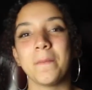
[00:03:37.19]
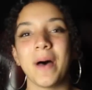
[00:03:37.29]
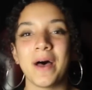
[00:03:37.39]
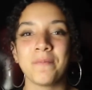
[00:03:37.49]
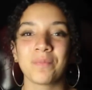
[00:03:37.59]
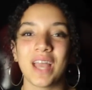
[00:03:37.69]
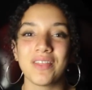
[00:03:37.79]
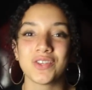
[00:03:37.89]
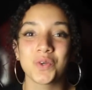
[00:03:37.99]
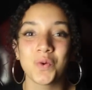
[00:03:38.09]
Um,
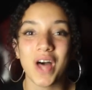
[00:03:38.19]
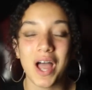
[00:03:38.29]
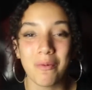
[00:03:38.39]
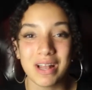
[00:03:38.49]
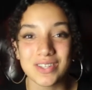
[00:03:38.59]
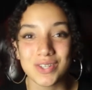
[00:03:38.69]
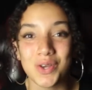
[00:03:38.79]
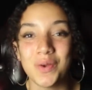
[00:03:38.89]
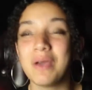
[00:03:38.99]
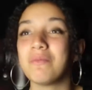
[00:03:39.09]
and the school that I went to,
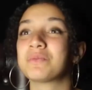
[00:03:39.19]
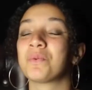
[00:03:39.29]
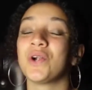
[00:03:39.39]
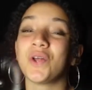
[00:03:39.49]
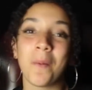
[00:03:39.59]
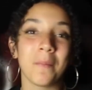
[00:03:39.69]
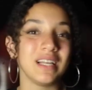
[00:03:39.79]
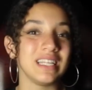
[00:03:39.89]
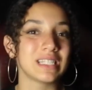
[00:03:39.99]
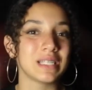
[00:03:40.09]
it was
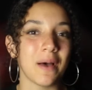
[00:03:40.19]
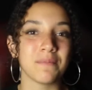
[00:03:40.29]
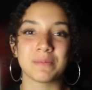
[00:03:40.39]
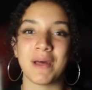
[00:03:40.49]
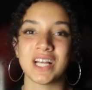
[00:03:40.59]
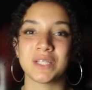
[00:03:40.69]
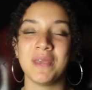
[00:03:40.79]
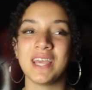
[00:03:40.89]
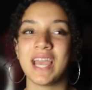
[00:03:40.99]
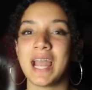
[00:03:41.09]
predominantly um, Spanish
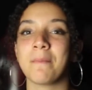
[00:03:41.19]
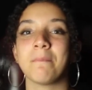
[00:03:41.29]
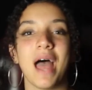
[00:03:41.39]
speaking.